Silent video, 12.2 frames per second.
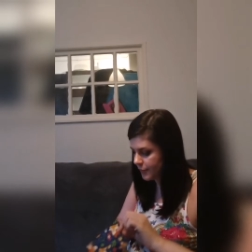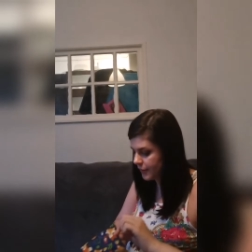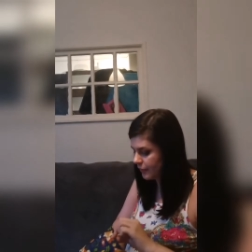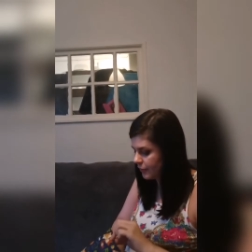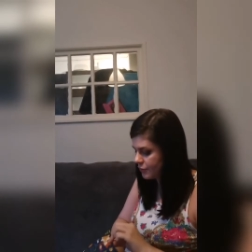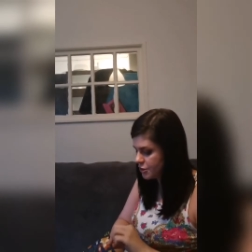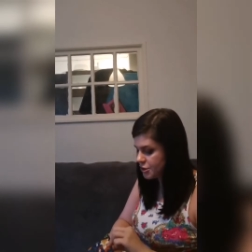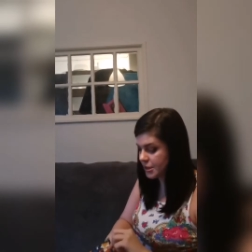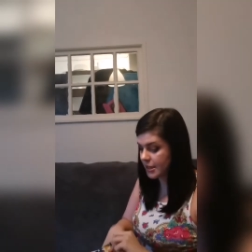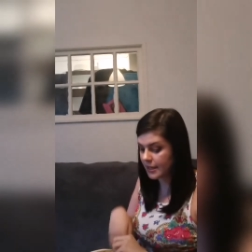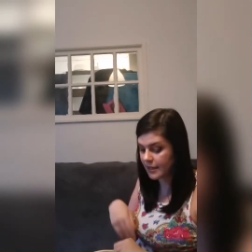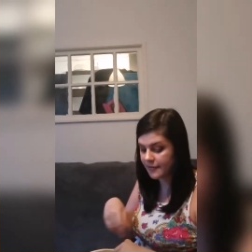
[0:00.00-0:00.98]
with a little
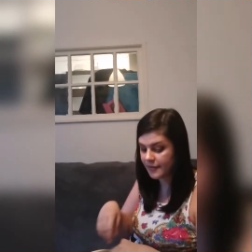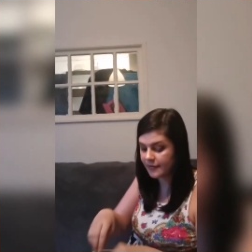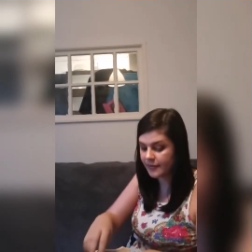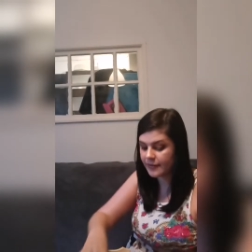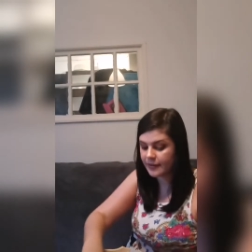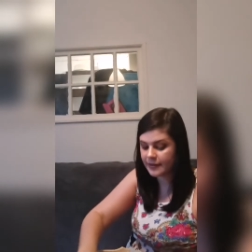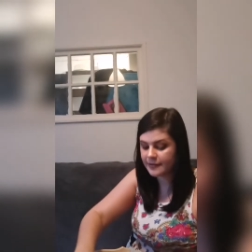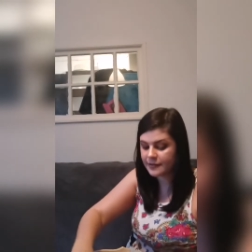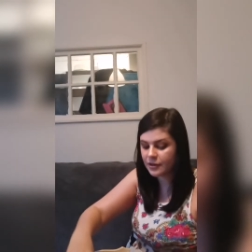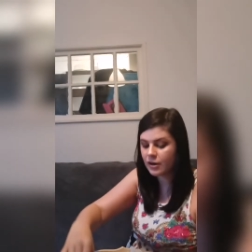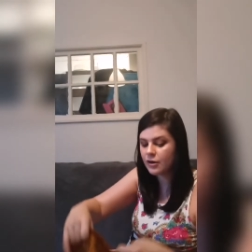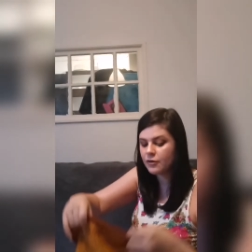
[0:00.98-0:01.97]
sheet and then it's
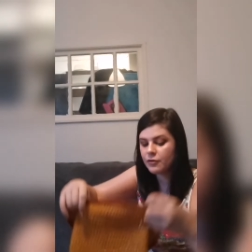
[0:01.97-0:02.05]
got a